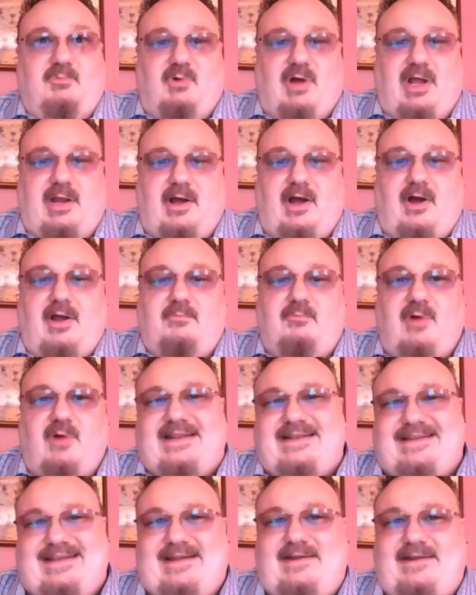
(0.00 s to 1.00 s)

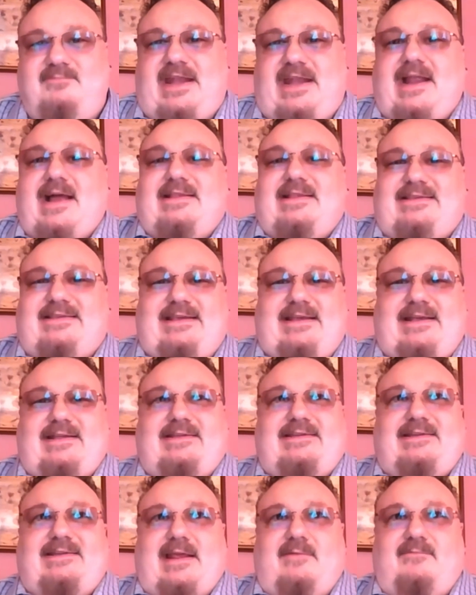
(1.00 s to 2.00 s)
What did we not see
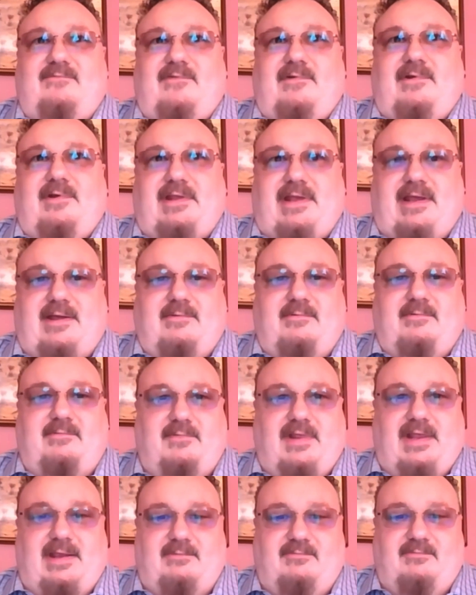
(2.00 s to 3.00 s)
at Stanford
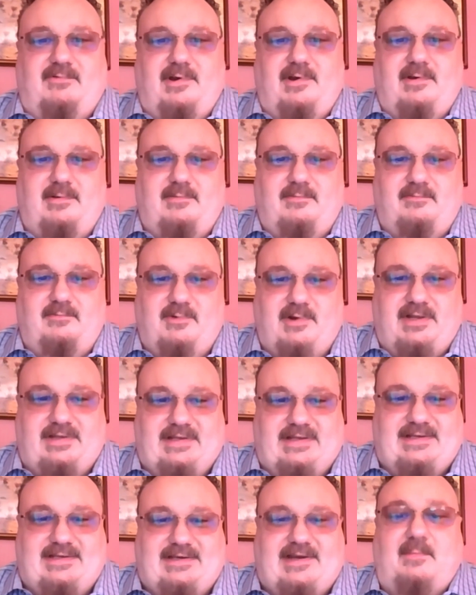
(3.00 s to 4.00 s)

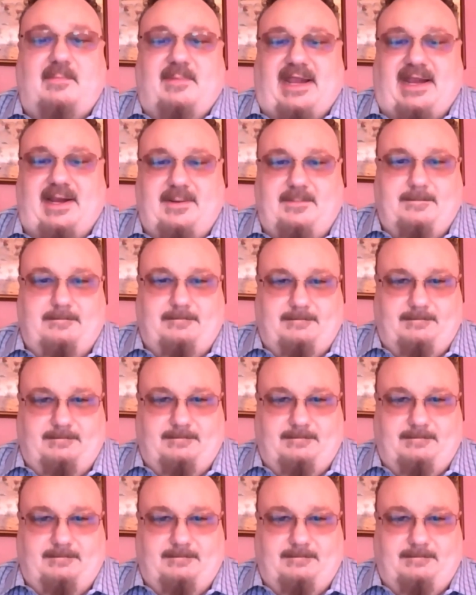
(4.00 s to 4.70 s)
that's coming?